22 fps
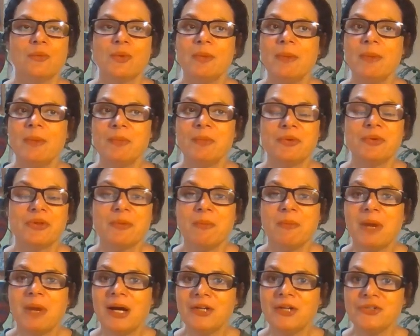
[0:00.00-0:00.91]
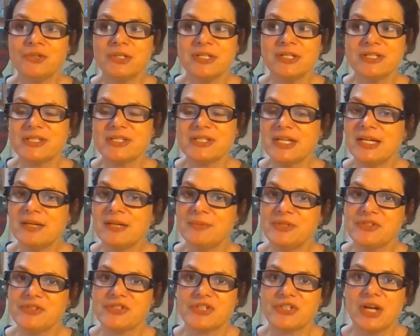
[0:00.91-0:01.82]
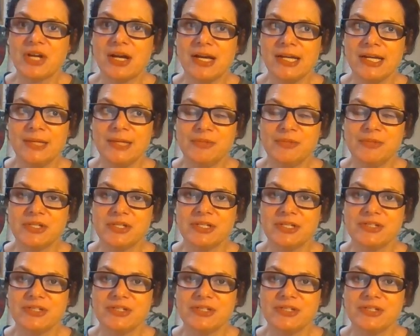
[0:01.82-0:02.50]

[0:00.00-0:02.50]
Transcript: Remember, the module exam is timed.